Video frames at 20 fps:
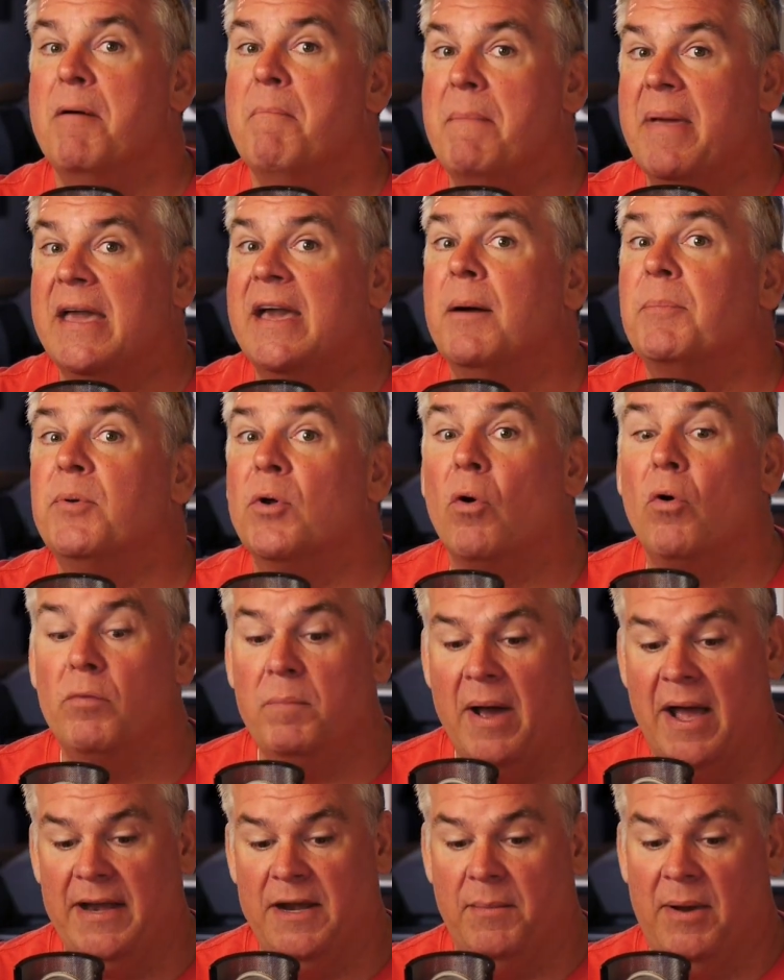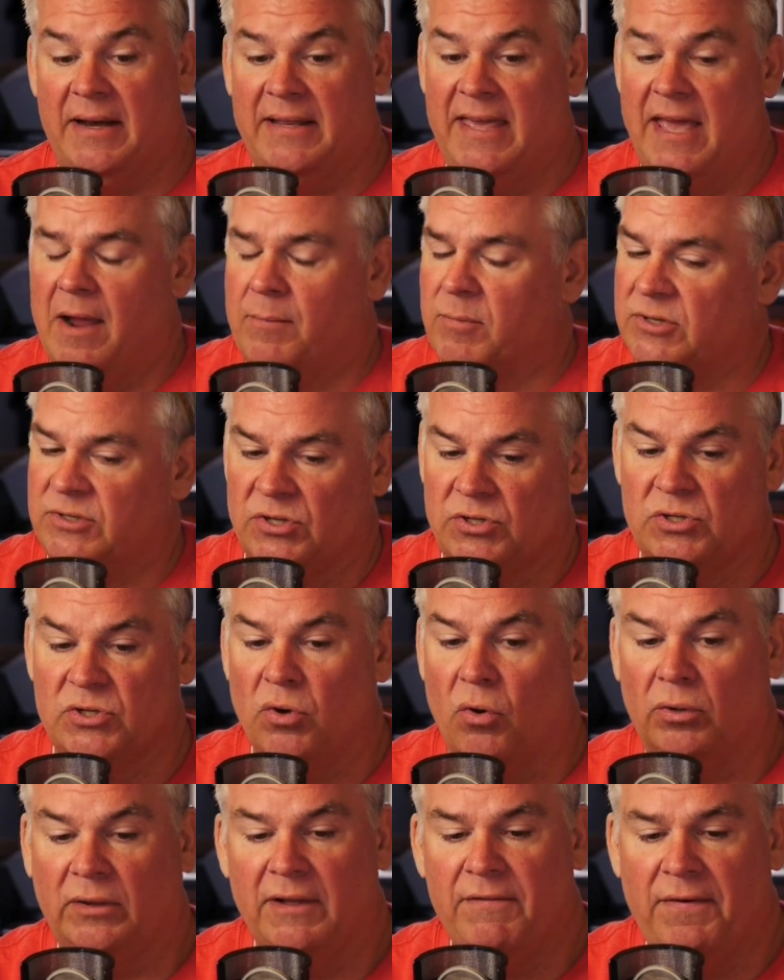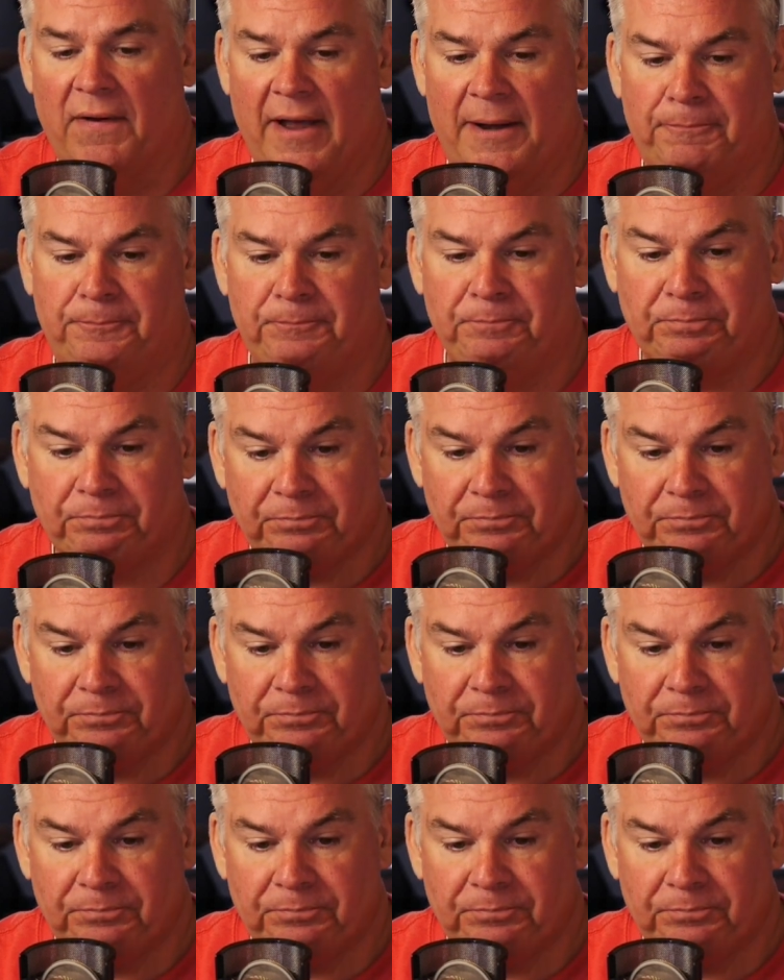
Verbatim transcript: Make up your own mind about cameras. It's totally fine.